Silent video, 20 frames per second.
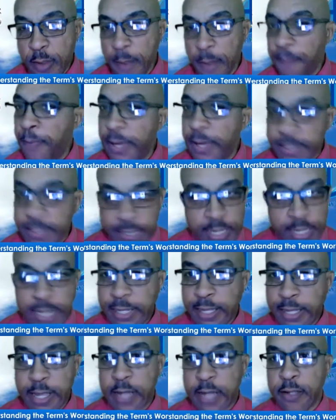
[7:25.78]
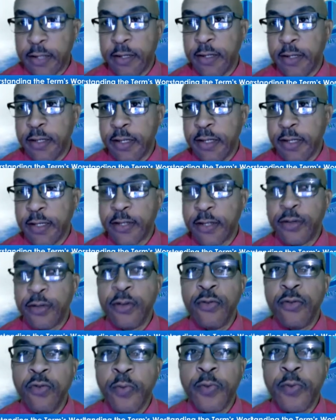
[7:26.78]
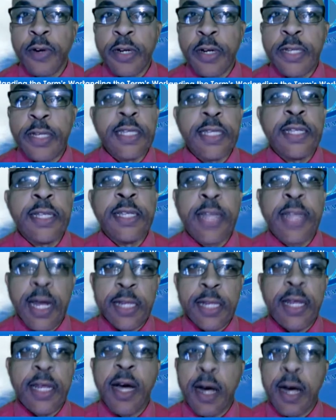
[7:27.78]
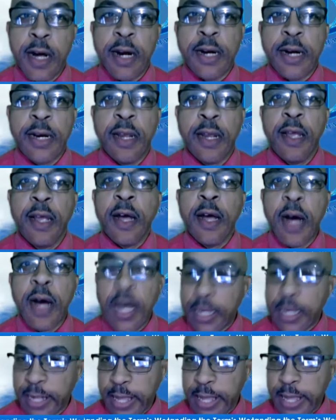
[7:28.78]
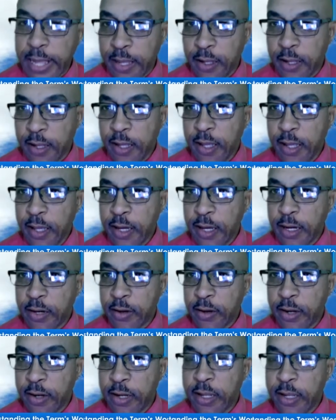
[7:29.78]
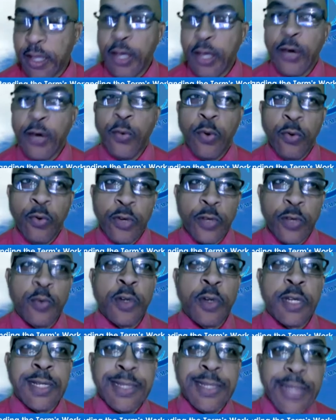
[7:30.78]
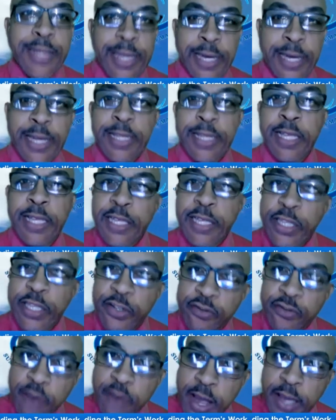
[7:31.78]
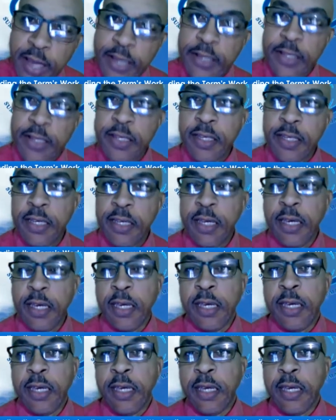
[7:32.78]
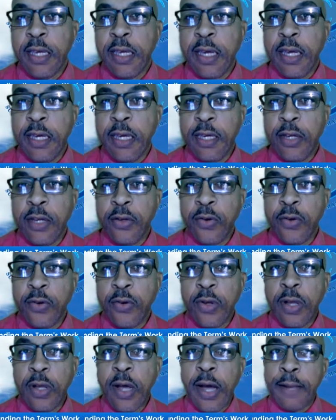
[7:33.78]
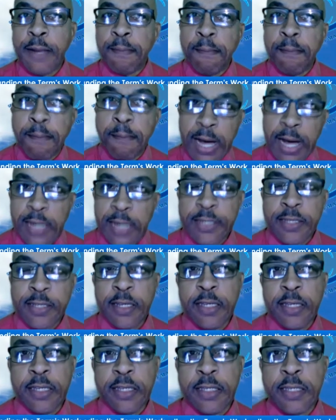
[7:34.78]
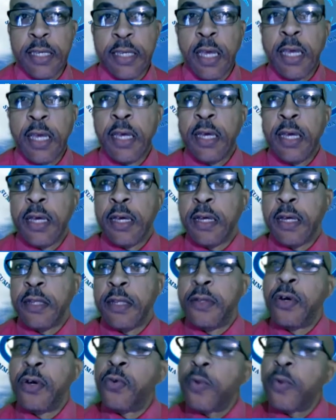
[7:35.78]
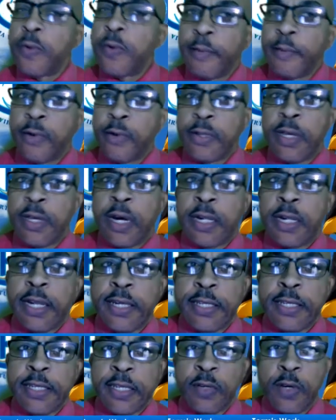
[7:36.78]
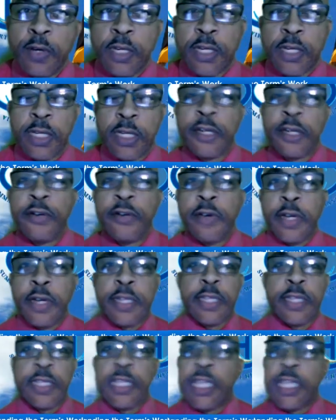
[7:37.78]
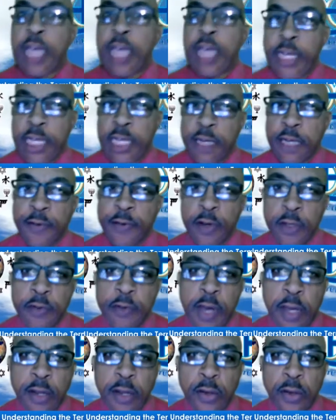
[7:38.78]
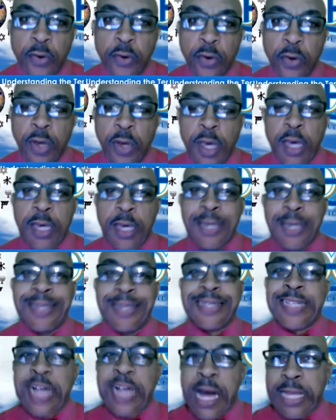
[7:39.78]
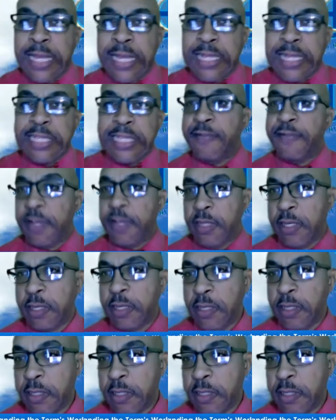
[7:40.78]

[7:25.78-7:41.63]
Basically that. So group work is not hard online, all right? We just want to take it in strides, and master this. Don't worry about the online situation. The greatest challenge for us right now is connectivity.